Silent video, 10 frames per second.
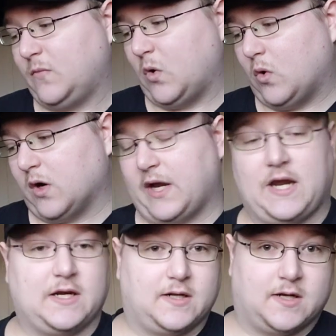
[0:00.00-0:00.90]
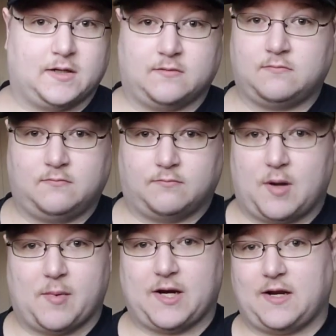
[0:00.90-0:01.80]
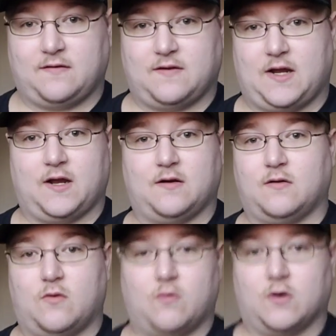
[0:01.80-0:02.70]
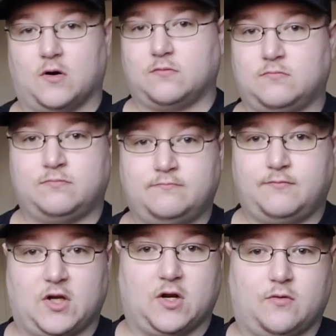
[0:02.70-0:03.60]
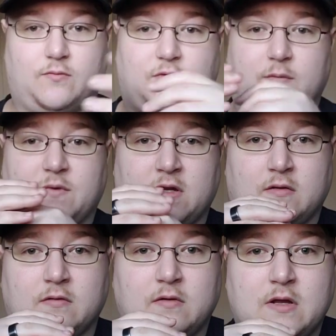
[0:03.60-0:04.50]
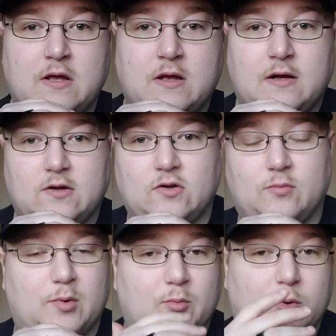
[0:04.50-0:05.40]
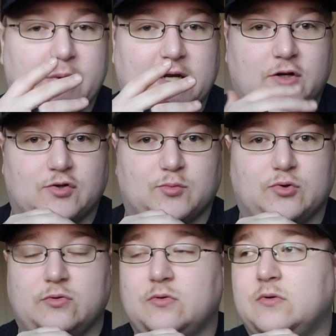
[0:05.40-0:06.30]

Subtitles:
Or a handgun by my nightstand, or, you know, something a little bit more manageable.